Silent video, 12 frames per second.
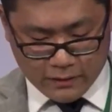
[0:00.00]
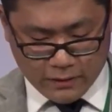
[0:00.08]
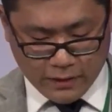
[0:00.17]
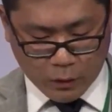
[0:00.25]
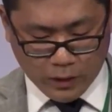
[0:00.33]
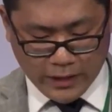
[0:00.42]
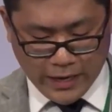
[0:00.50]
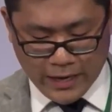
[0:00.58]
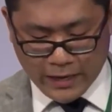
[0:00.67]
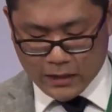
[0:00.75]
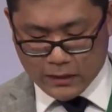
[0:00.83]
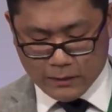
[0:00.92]
an
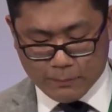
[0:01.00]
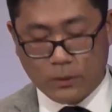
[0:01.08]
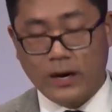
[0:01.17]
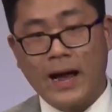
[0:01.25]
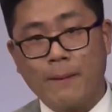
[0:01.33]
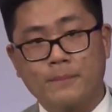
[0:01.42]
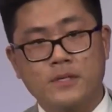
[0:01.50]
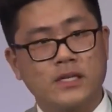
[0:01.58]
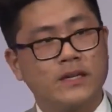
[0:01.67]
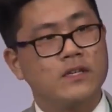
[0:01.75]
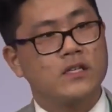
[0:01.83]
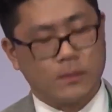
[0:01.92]
organic, perhaps
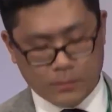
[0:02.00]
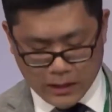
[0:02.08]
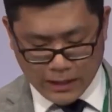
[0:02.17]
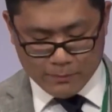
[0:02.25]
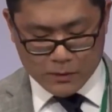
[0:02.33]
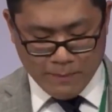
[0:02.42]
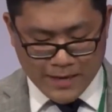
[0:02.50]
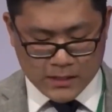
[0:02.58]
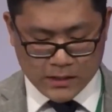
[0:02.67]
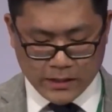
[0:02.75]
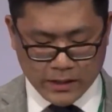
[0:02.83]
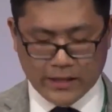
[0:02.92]
even sometimes
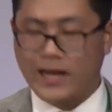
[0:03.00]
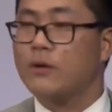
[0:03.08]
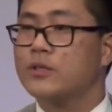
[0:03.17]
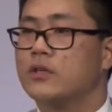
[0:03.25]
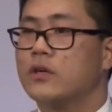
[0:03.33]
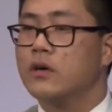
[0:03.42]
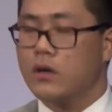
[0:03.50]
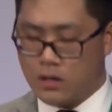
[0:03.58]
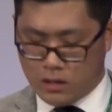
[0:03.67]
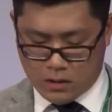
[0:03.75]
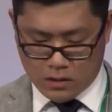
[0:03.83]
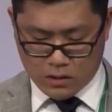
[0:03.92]
messy encounter
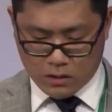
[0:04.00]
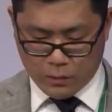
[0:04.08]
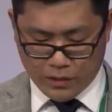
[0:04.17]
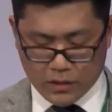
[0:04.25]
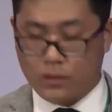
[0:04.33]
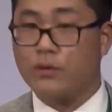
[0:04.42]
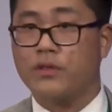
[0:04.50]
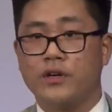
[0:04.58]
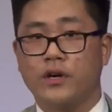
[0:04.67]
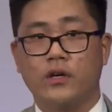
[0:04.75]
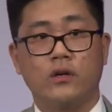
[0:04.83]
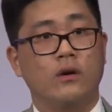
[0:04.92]
with youth
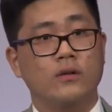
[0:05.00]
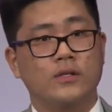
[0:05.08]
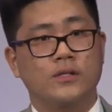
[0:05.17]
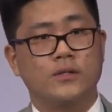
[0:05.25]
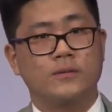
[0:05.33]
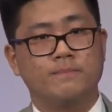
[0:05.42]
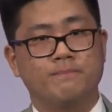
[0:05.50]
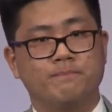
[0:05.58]
adults.